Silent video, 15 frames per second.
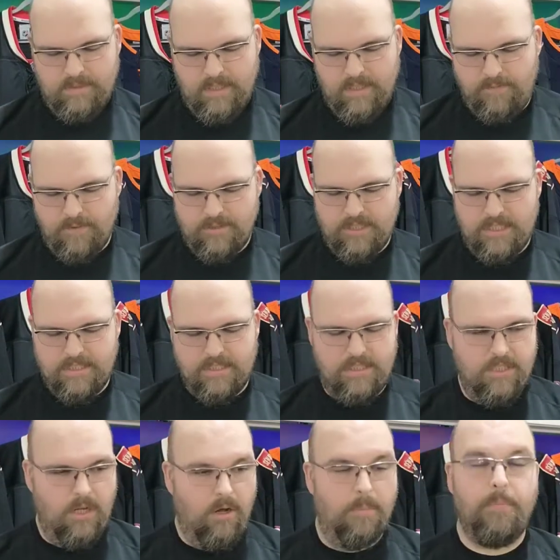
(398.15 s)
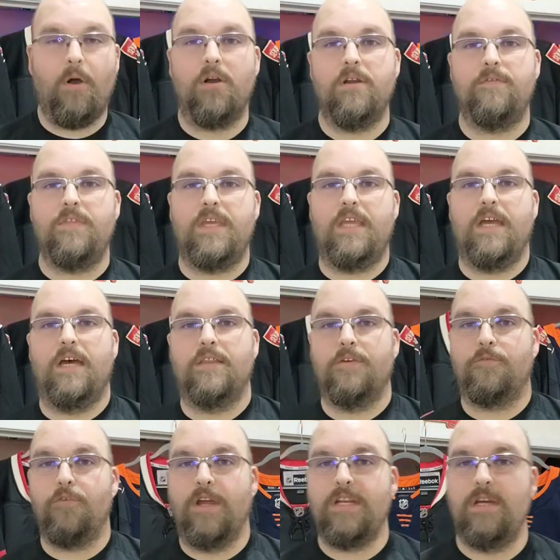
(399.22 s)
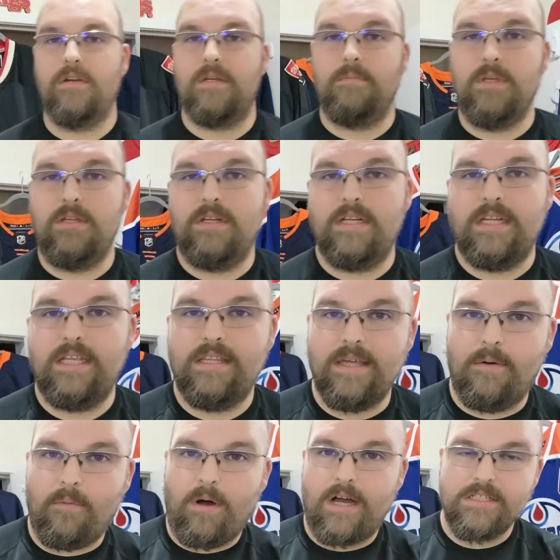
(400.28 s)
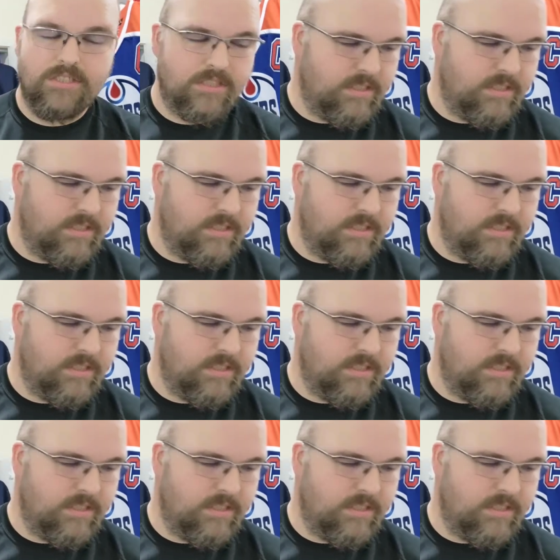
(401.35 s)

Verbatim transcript: if you're just, you know, a part of the uh, the friendo community that watches